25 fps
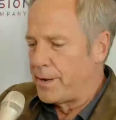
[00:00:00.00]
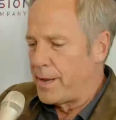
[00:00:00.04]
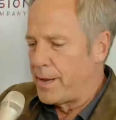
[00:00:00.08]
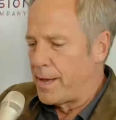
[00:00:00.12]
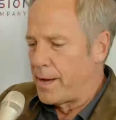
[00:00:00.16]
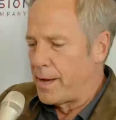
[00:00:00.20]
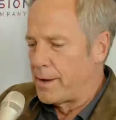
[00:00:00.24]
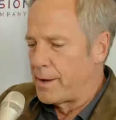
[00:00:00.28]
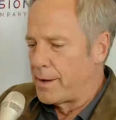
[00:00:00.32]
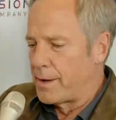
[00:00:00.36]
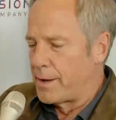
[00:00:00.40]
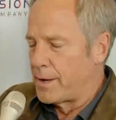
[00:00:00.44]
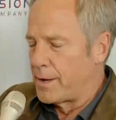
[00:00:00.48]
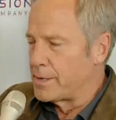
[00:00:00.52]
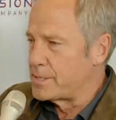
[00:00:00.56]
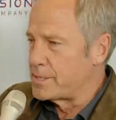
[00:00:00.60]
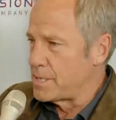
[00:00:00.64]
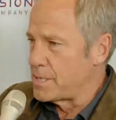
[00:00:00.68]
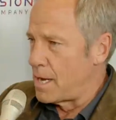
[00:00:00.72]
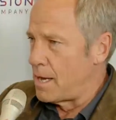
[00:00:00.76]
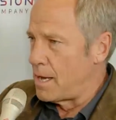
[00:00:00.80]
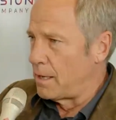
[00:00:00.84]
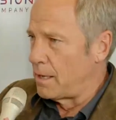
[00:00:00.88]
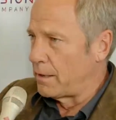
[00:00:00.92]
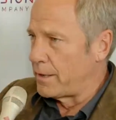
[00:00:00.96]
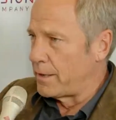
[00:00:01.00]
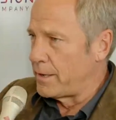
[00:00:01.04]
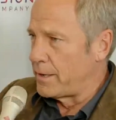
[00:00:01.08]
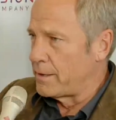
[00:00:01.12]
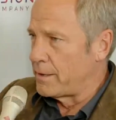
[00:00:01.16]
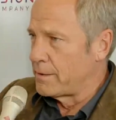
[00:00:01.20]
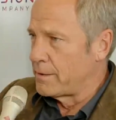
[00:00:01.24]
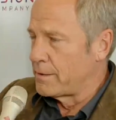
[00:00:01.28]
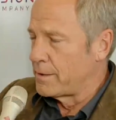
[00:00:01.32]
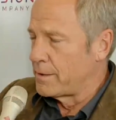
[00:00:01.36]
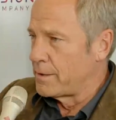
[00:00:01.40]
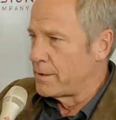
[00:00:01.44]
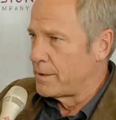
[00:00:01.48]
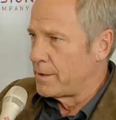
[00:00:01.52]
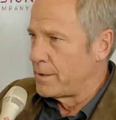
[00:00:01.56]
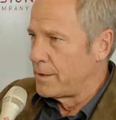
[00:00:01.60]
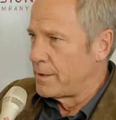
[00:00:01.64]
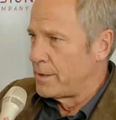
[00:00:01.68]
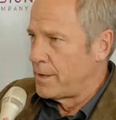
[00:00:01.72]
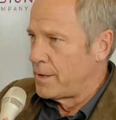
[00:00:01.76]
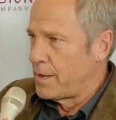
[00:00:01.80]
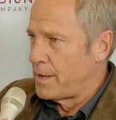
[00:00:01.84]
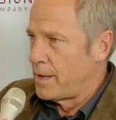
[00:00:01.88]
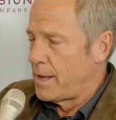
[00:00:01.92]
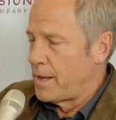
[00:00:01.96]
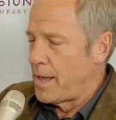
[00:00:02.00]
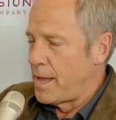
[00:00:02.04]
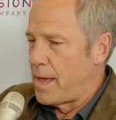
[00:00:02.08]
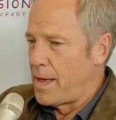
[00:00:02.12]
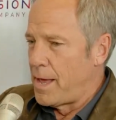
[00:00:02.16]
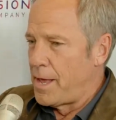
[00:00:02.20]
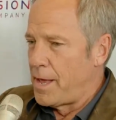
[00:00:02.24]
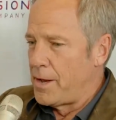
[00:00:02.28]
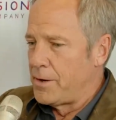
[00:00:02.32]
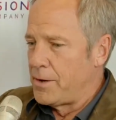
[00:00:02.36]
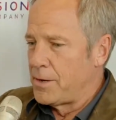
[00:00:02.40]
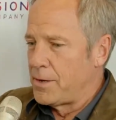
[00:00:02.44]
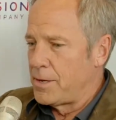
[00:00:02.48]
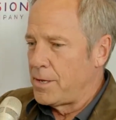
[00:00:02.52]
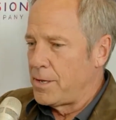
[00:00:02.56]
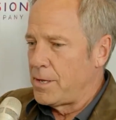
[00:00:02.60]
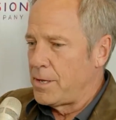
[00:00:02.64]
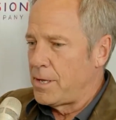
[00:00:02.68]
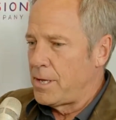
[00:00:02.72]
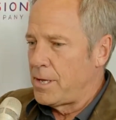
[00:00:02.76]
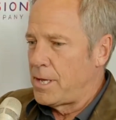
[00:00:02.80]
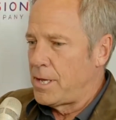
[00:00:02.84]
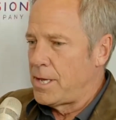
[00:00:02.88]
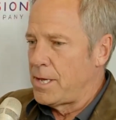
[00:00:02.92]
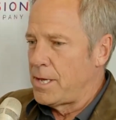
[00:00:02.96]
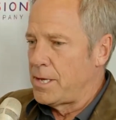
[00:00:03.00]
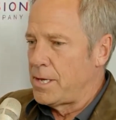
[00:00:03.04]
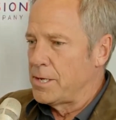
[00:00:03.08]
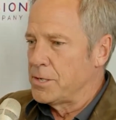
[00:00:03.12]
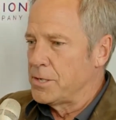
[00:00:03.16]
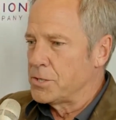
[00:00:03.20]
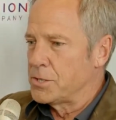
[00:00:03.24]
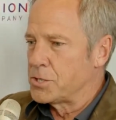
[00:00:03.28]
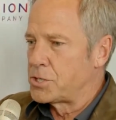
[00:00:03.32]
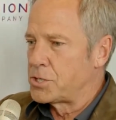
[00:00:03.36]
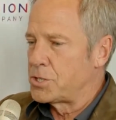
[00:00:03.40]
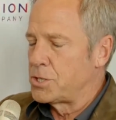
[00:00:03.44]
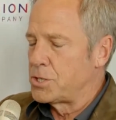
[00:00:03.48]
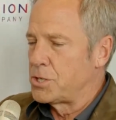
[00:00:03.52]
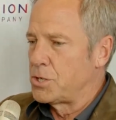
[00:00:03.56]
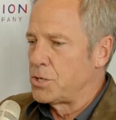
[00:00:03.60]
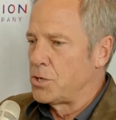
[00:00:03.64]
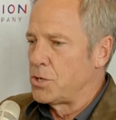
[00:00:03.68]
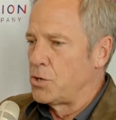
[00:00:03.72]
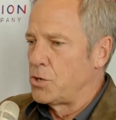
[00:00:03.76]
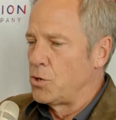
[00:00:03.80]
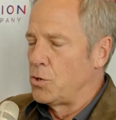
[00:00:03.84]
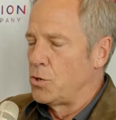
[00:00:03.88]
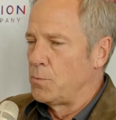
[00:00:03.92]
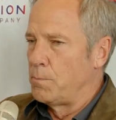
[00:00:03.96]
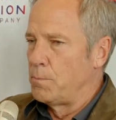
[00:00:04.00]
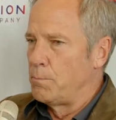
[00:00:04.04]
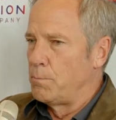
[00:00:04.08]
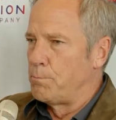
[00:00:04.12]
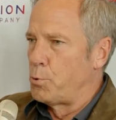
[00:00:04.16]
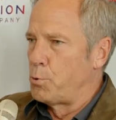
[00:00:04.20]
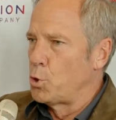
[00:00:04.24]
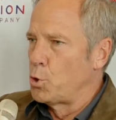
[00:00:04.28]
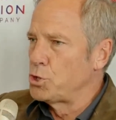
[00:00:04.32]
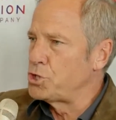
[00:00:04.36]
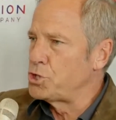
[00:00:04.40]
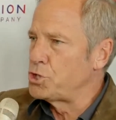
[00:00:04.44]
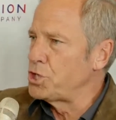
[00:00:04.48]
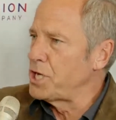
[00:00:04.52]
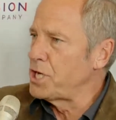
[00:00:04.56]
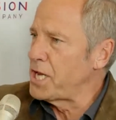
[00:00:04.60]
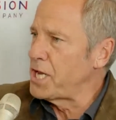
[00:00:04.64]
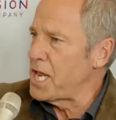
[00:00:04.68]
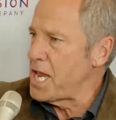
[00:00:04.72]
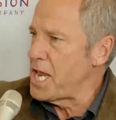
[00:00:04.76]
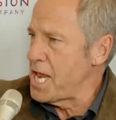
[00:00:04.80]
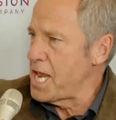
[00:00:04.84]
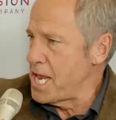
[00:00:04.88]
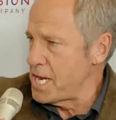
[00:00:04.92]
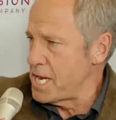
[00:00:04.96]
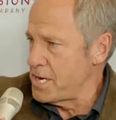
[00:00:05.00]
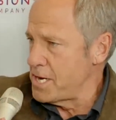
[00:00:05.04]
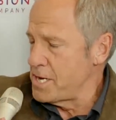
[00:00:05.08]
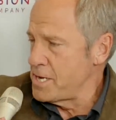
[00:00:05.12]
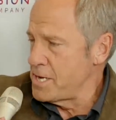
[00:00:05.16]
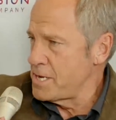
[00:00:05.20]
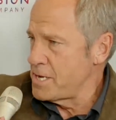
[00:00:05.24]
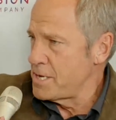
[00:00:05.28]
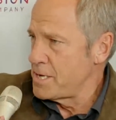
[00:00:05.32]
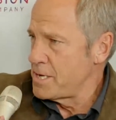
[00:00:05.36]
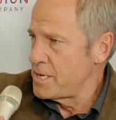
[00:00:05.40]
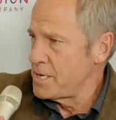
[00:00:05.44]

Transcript: a dolly, and he is pushing in